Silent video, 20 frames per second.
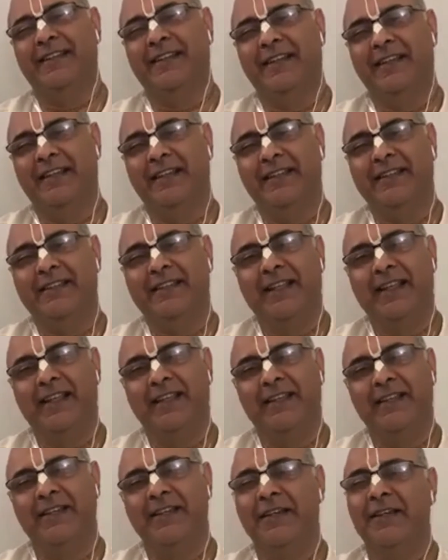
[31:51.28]
He's like,
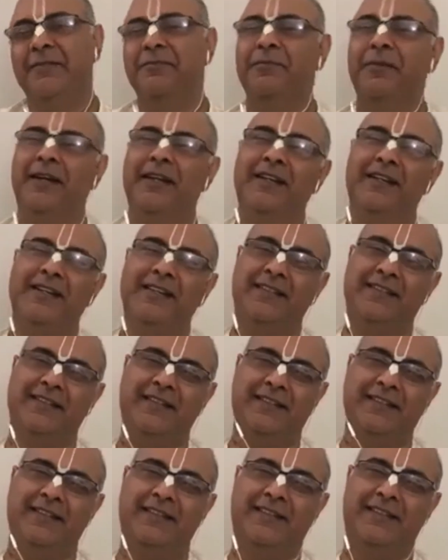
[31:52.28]
my dear sir,
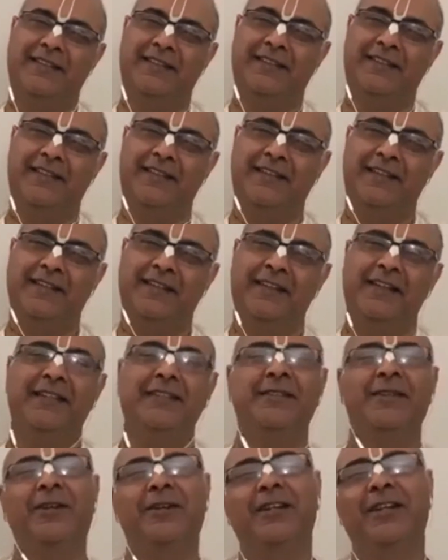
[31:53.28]
he's
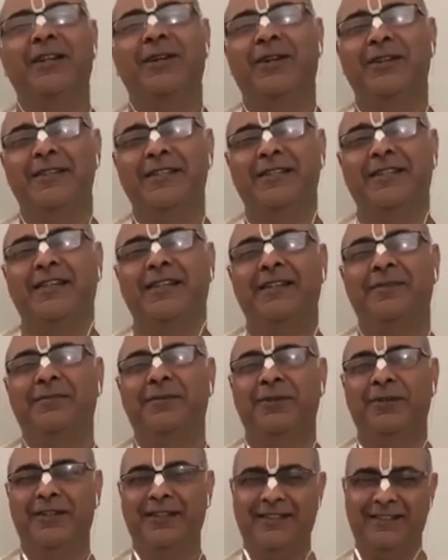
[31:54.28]
not a logical bull.
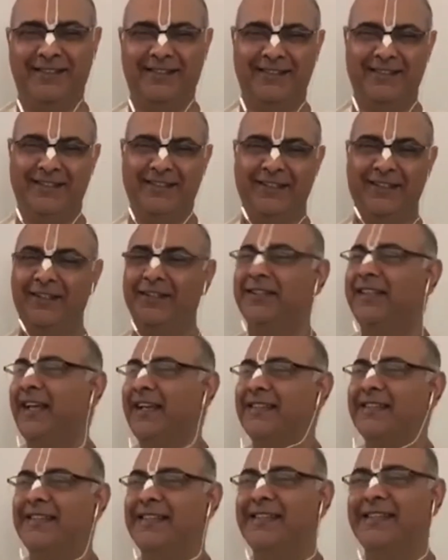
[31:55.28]
That's
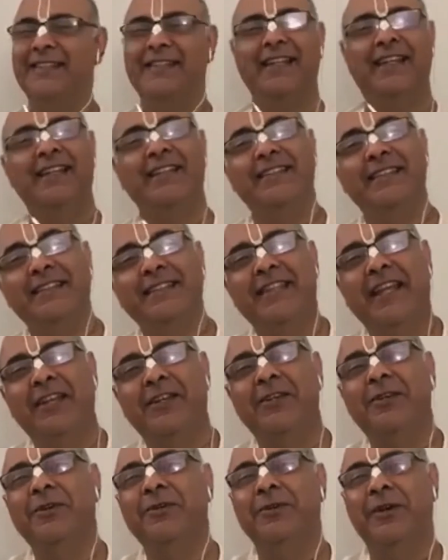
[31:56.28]
an intelligence that
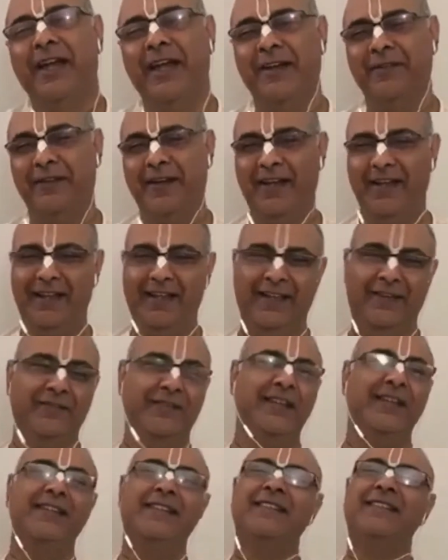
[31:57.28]
you have, I have. He
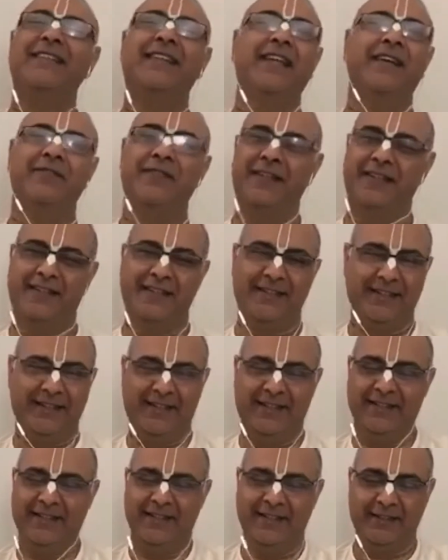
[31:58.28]
doesn't have that
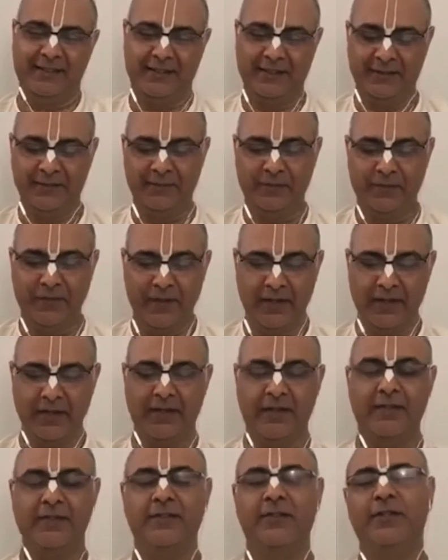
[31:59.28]
intelligence.
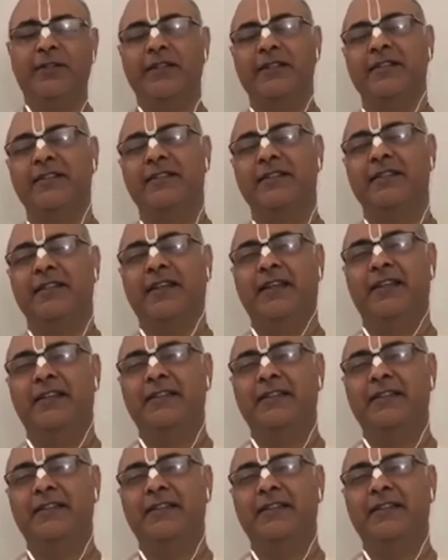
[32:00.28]
So this is a